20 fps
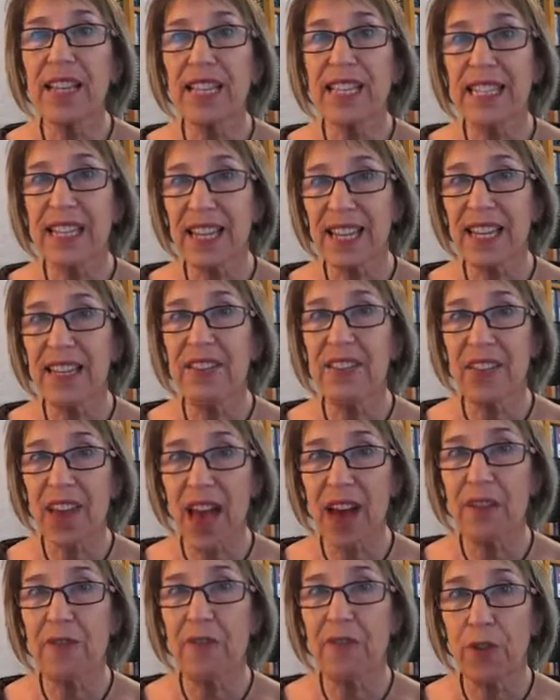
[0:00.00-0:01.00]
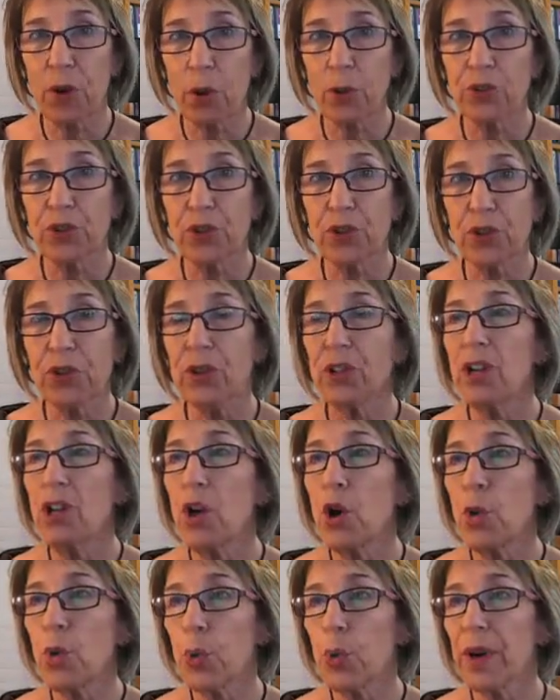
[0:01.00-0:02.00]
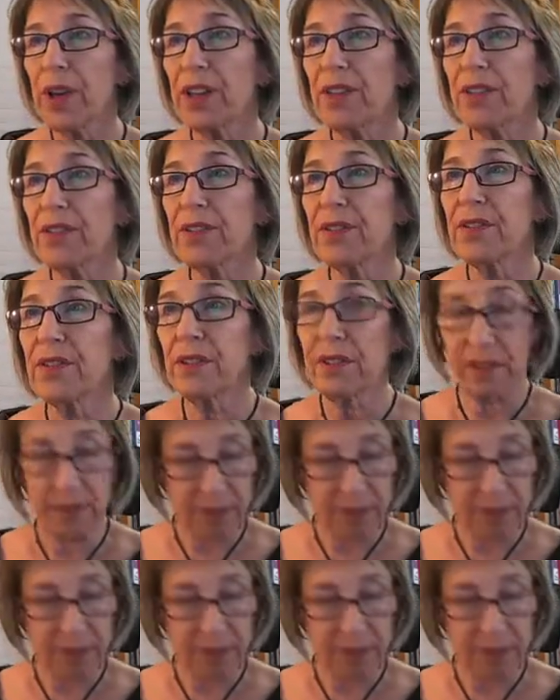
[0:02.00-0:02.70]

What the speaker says: that's in that folder with